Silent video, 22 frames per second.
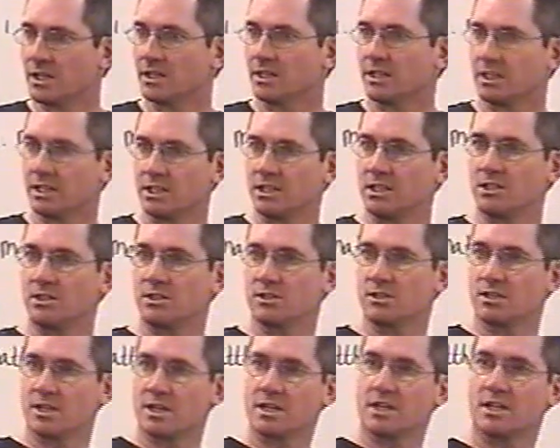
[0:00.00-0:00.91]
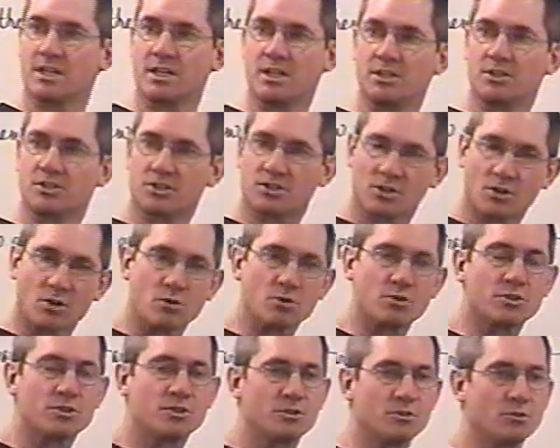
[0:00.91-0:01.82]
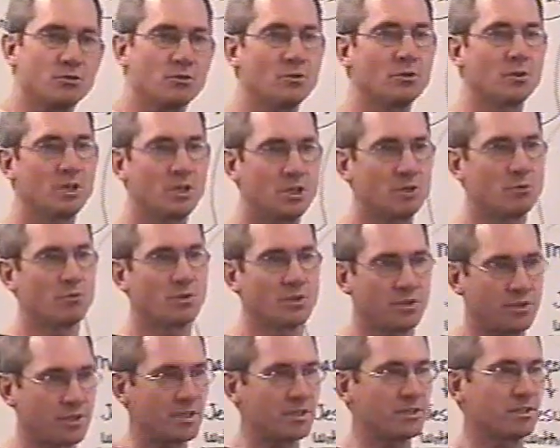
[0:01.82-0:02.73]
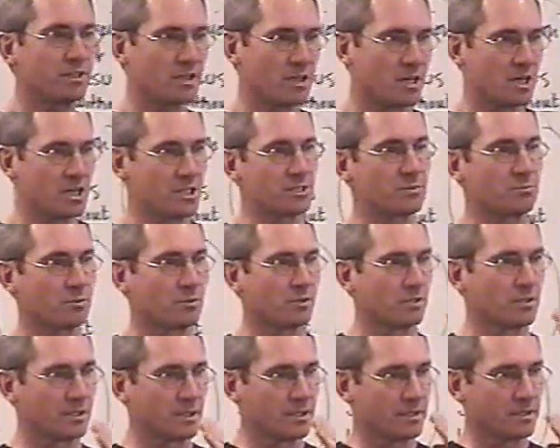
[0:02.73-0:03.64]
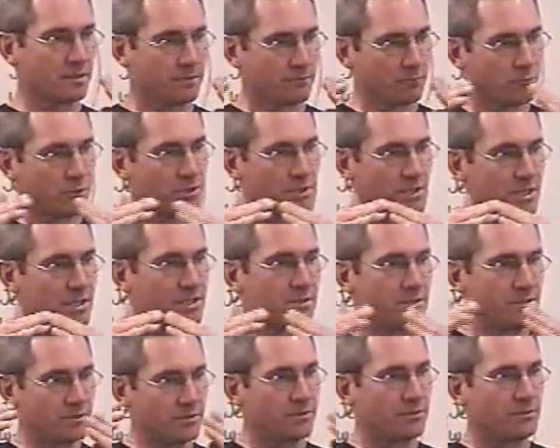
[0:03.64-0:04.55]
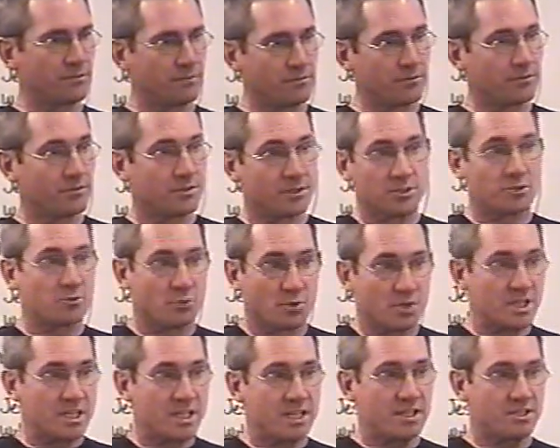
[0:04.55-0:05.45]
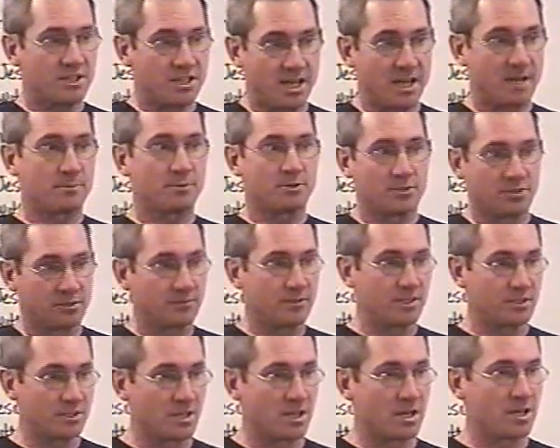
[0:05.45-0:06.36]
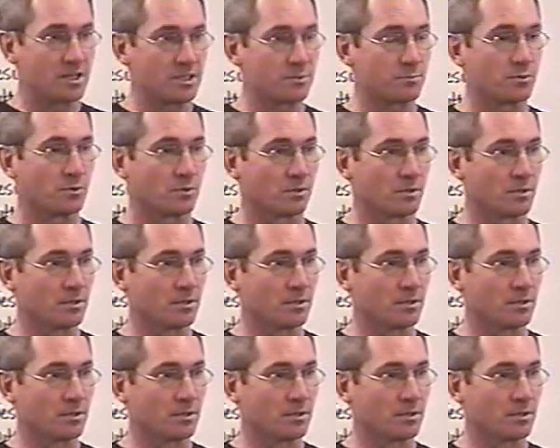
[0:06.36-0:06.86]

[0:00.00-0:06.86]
He, he shows you within the gospel, within the 28 chapters of his gospel,